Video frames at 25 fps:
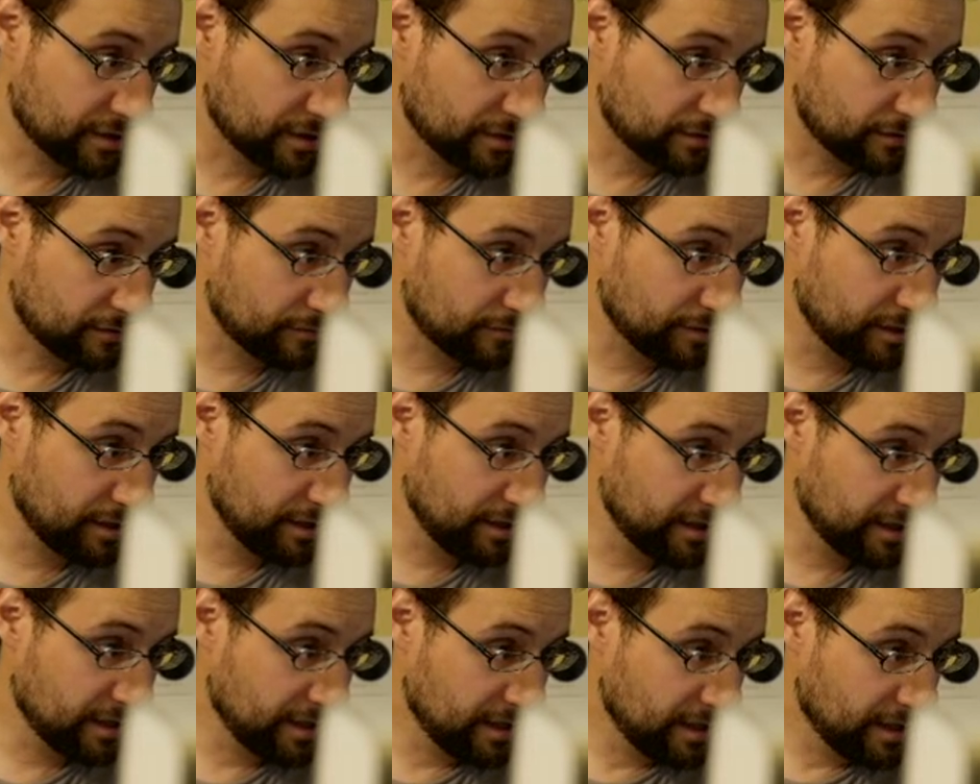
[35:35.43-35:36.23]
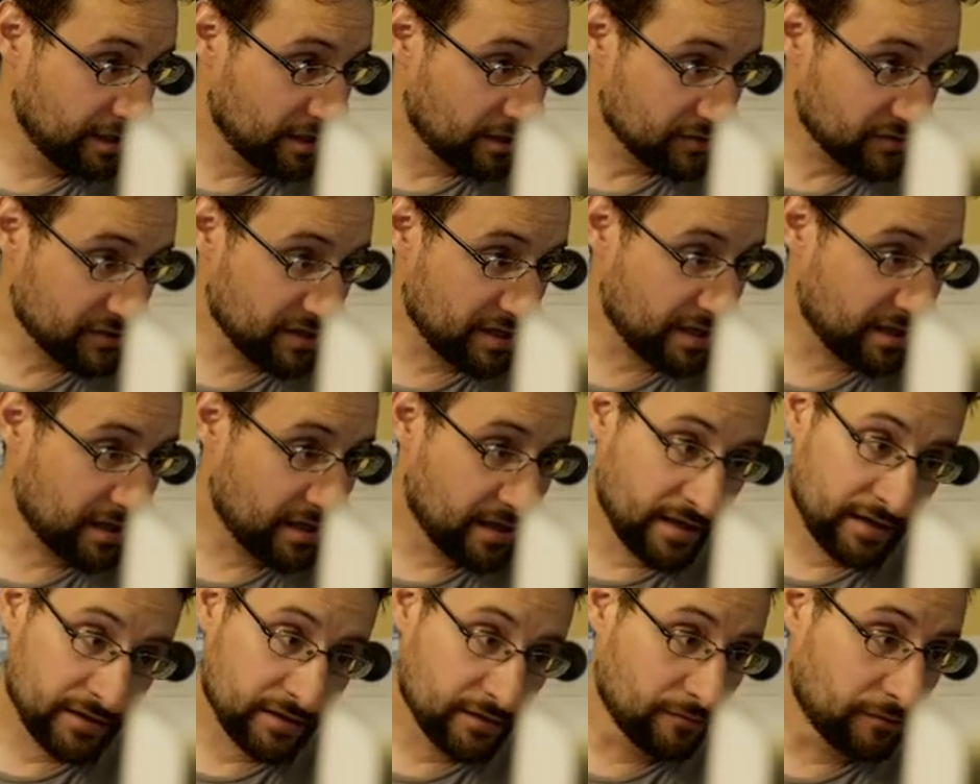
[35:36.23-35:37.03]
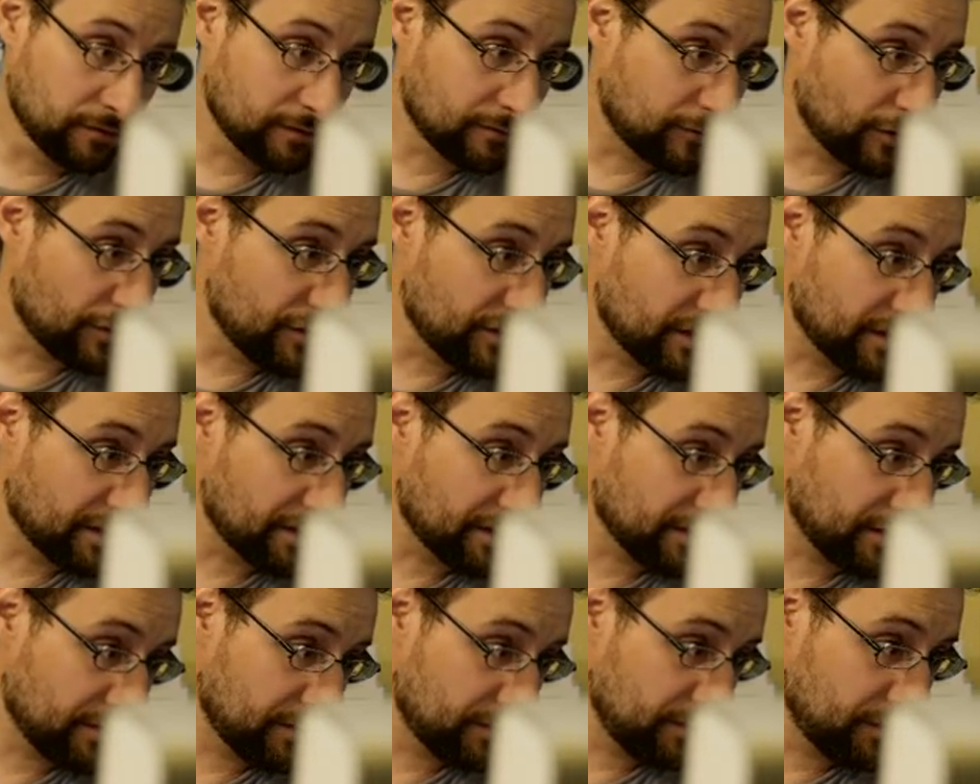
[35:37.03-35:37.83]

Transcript: You would wonder,